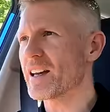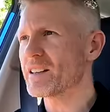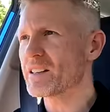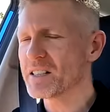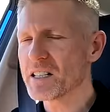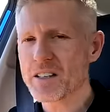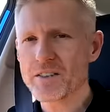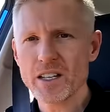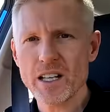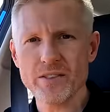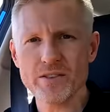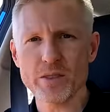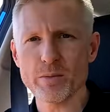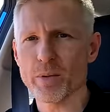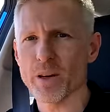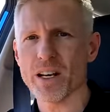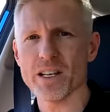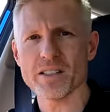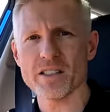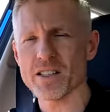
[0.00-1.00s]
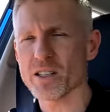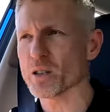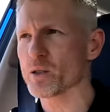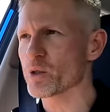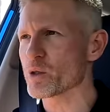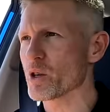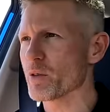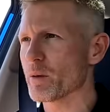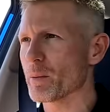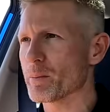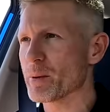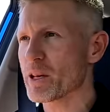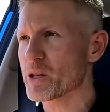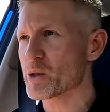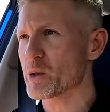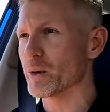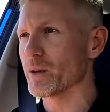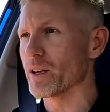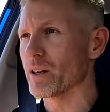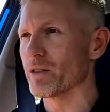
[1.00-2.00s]
and you never have to buy a single drop of
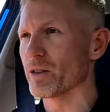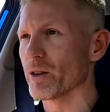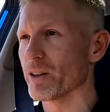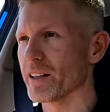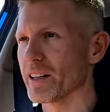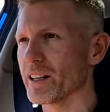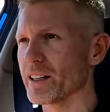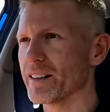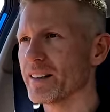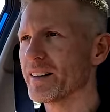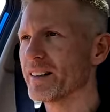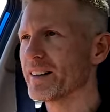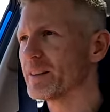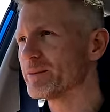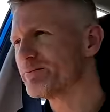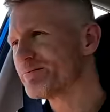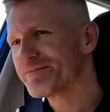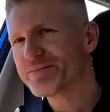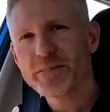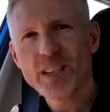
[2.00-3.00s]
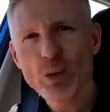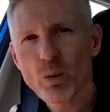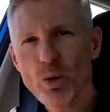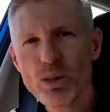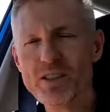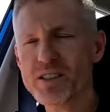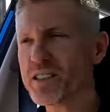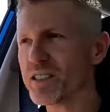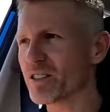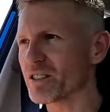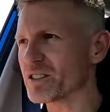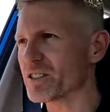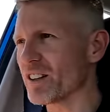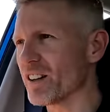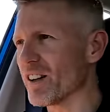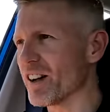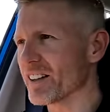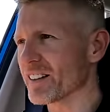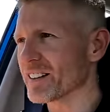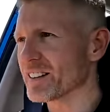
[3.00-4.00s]
petrol ever again. What's there not to
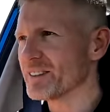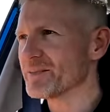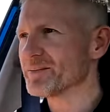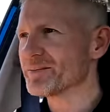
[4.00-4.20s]
like?